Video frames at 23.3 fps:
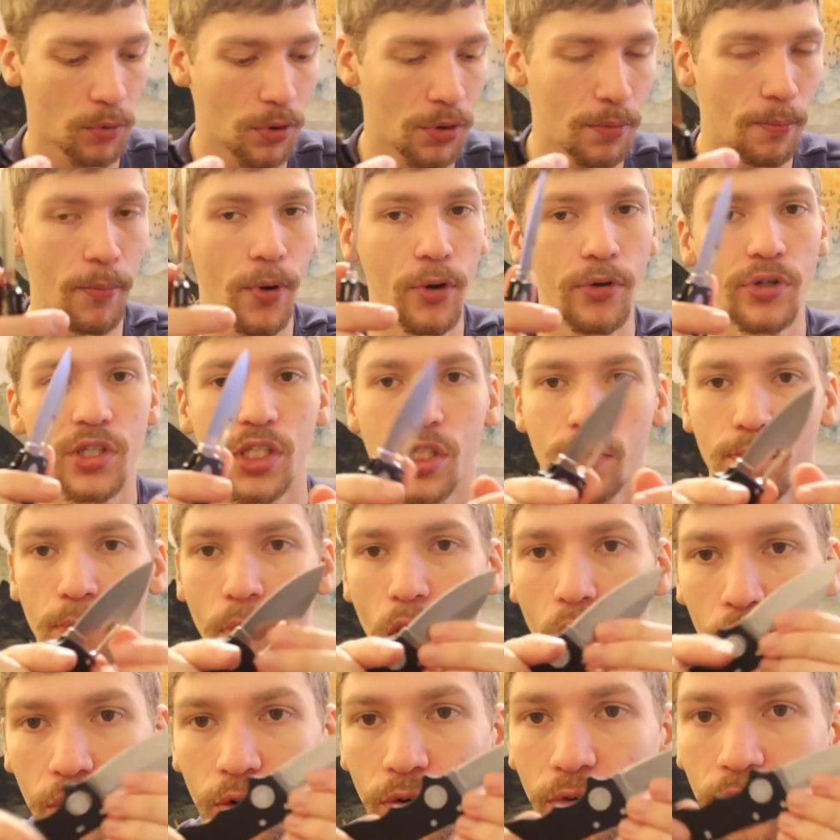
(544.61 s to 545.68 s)
with most
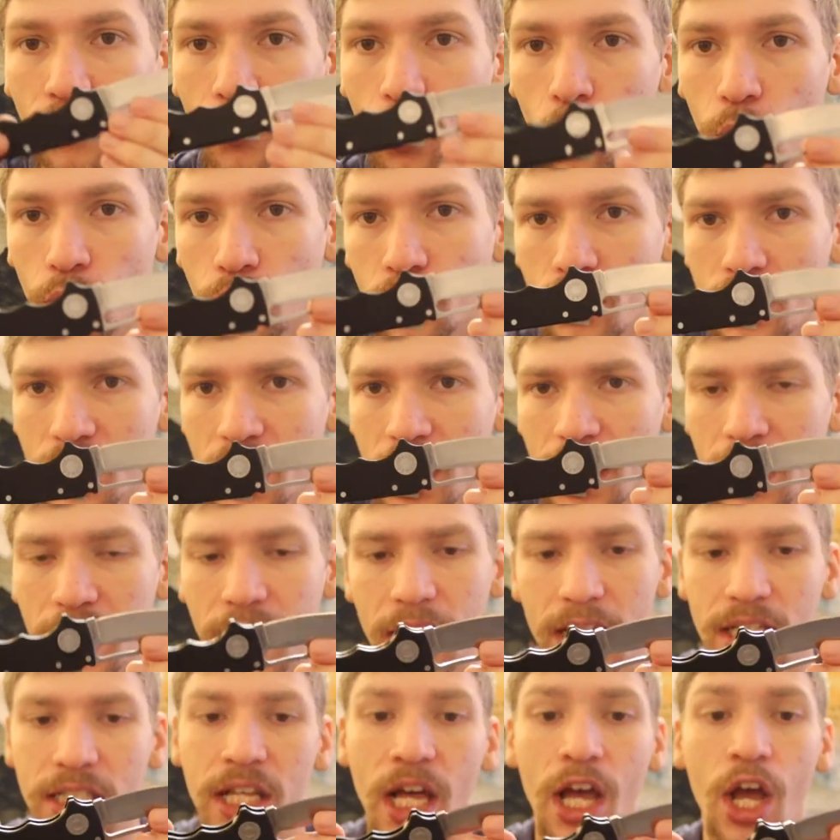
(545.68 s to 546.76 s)
smaller folders like
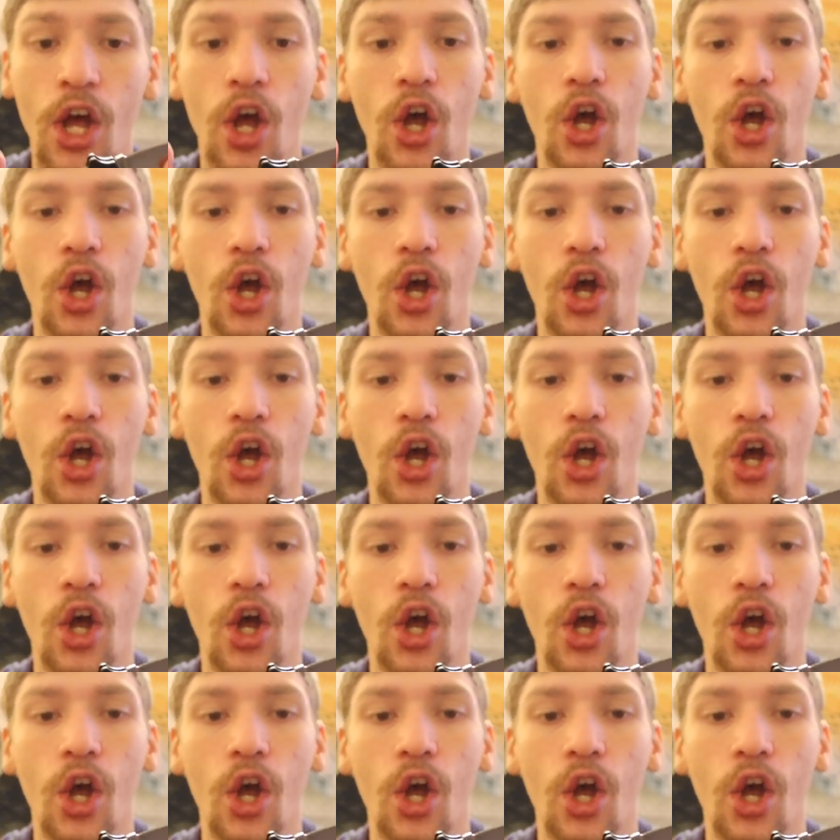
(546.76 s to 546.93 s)
this,